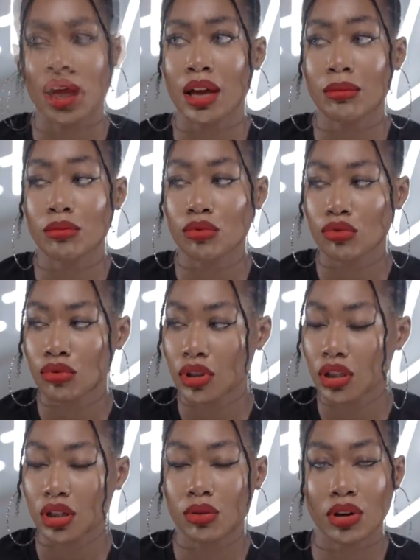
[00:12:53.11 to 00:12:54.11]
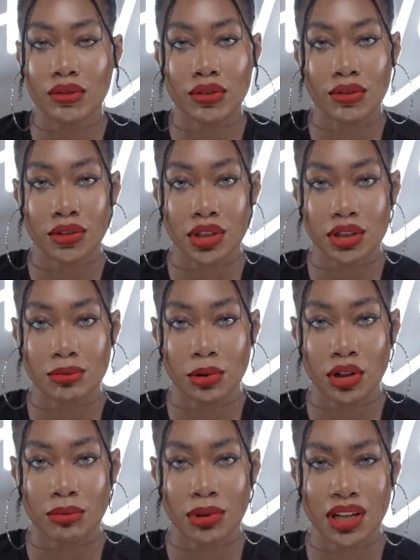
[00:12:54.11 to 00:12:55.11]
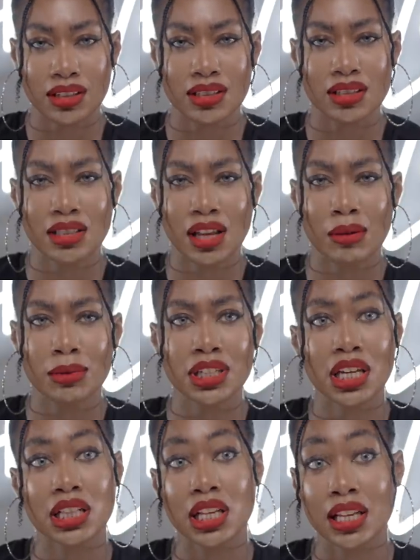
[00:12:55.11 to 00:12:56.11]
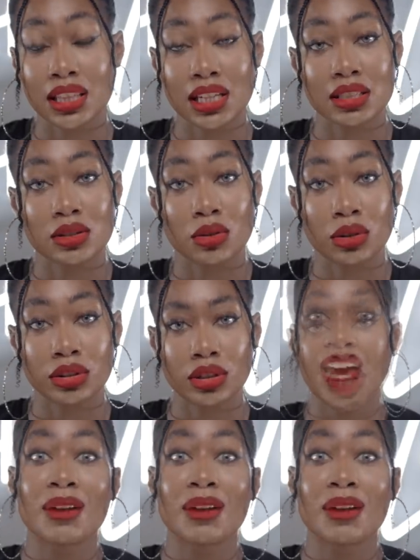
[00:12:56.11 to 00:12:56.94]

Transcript: I'm really grateful for this period because it's allowed me to get a lot of things in order